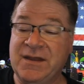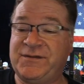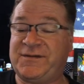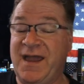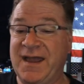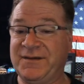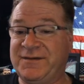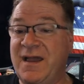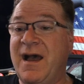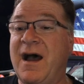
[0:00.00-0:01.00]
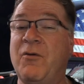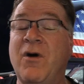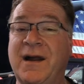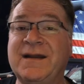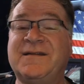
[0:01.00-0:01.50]
says, I
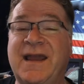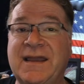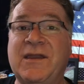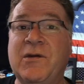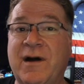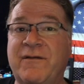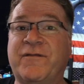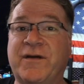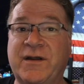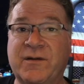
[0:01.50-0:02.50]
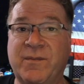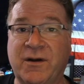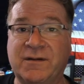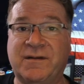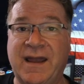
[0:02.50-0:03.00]
want to take you out for your
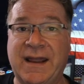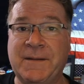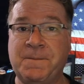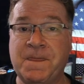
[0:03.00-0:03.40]
birthday.